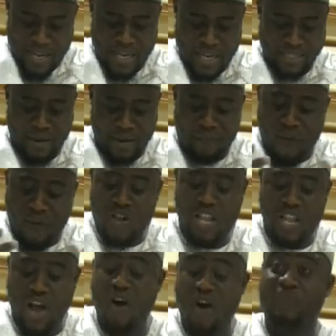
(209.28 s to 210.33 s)
The founder
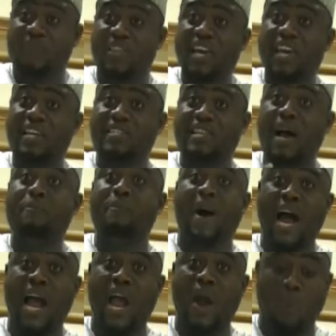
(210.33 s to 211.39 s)
of this
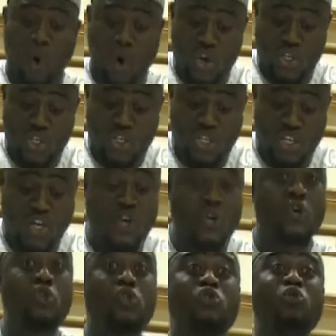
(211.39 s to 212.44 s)
empire was
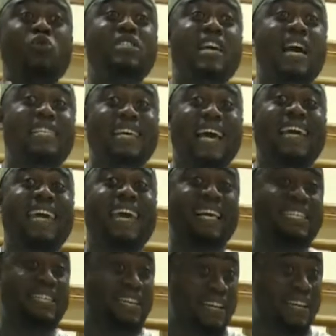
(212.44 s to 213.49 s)
Sundiata Keita.